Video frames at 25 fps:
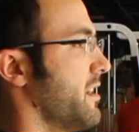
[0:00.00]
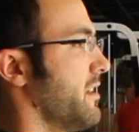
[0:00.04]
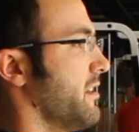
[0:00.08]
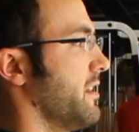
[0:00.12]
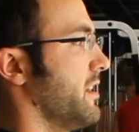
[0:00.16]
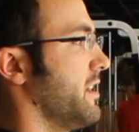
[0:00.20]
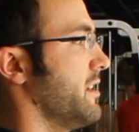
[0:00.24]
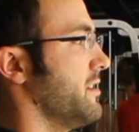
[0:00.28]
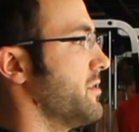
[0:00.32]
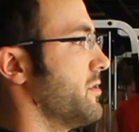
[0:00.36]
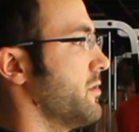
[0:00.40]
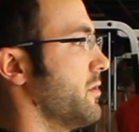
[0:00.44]
to
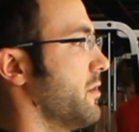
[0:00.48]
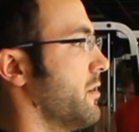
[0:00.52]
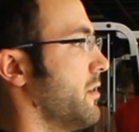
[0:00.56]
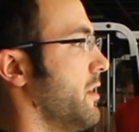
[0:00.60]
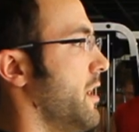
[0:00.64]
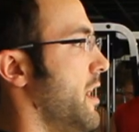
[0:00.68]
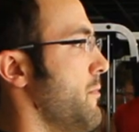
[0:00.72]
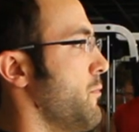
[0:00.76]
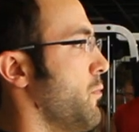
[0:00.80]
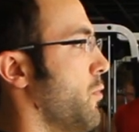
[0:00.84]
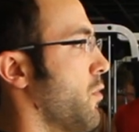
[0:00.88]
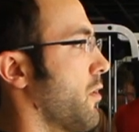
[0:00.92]
lead to a
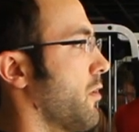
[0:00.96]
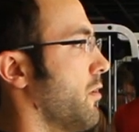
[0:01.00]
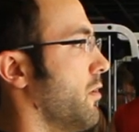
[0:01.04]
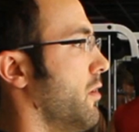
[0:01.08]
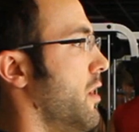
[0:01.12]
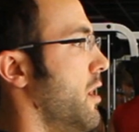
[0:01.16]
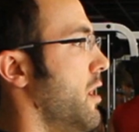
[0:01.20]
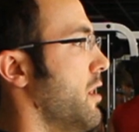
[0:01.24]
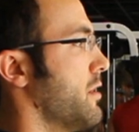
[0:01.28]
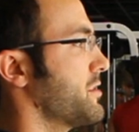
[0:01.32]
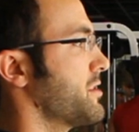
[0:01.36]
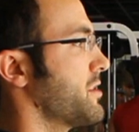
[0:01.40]
lot more
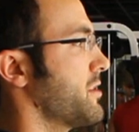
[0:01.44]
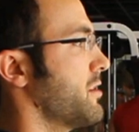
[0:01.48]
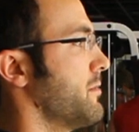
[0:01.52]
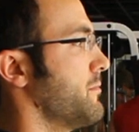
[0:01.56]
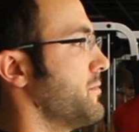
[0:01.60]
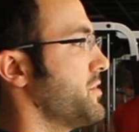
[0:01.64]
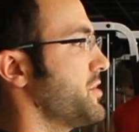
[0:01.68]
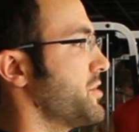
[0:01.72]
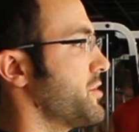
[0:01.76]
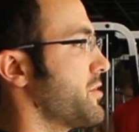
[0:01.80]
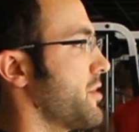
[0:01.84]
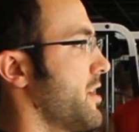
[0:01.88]

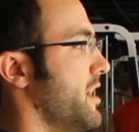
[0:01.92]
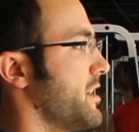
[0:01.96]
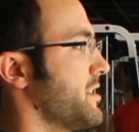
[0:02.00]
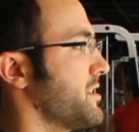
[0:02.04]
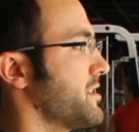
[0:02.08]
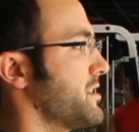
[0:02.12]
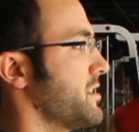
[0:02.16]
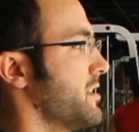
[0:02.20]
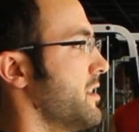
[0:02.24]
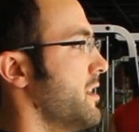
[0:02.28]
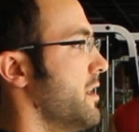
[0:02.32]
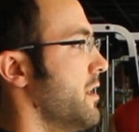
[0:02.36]
long-term
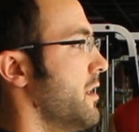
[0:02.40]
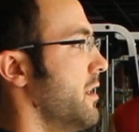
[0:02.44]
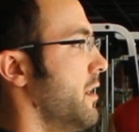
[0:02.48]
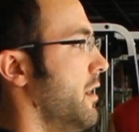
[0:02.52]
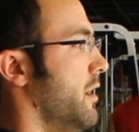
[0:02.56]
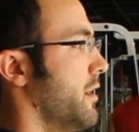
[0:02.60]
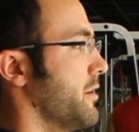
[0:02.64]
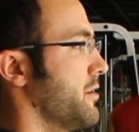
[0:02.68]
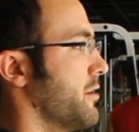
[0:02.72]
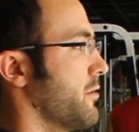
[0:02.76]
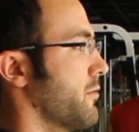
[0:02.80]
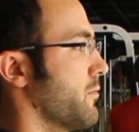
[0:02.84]
stress
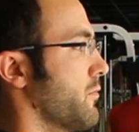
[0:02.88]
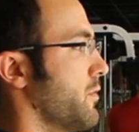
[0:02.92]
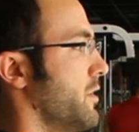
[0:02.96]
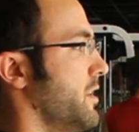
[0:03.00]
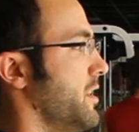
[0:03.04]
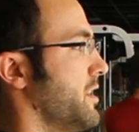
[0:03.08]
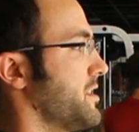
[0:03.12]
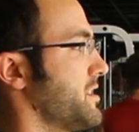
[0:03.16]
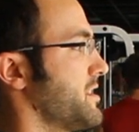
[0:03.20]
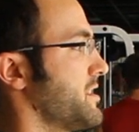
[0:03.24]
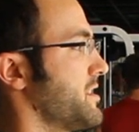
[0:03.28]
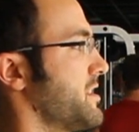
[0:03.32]
on your
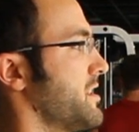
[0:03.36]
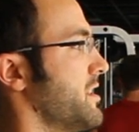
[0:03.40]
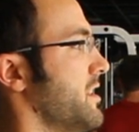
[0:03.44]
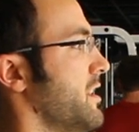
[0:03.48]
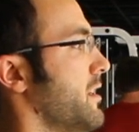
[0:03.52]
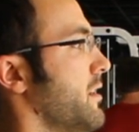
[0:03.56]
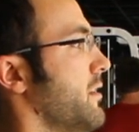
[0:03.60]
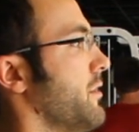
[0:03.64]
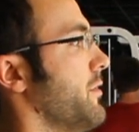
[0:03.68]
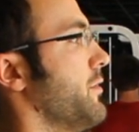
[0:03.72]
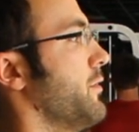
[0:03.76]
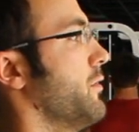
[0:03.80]
wrists
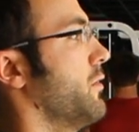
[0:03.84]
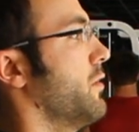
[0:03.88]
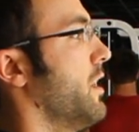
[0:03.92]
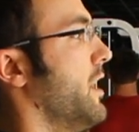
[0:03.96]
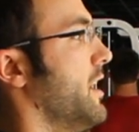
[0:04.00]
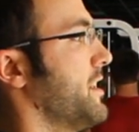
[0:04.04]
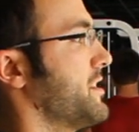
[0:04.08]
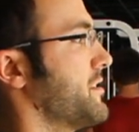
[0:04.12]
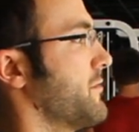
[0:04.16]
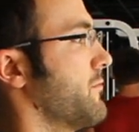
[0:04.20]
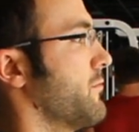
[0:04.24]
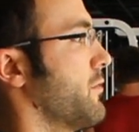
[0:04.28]
through
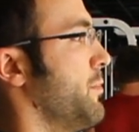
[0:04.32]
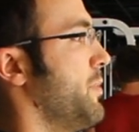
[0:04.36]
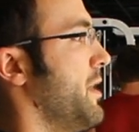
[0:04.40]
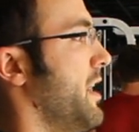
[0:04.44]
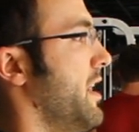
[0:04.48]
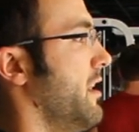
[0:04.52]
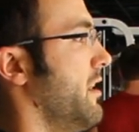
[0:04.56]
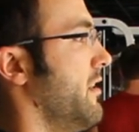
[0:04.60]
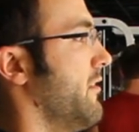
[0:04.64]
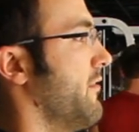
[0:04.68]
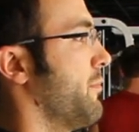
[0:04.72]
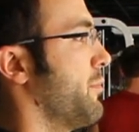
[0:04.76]
lots of
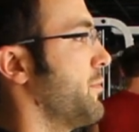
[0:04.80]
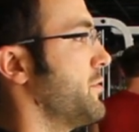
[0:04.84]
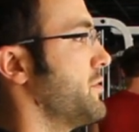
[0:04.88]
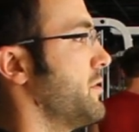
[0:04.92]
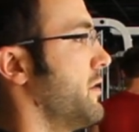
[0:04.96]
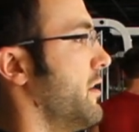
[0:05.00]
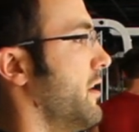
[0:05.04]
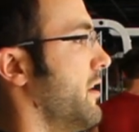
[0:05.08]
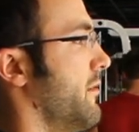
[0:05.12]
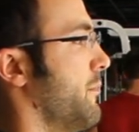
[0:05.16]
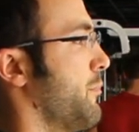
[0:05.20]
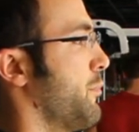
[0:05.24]
repetitive
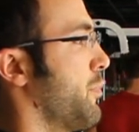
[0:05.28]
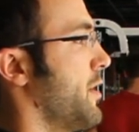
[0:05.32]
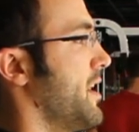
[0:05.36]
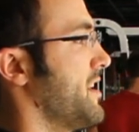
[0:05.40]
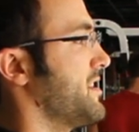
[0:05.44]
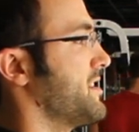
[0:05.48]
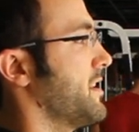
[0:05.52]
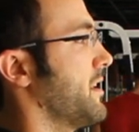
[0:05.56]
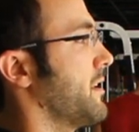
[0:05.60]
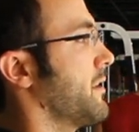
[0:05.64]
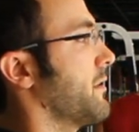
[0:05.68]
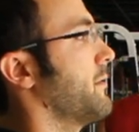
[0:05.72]

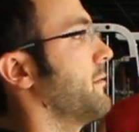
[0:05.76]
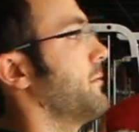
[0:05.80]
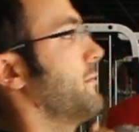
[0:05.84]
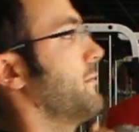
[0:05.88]
pressing.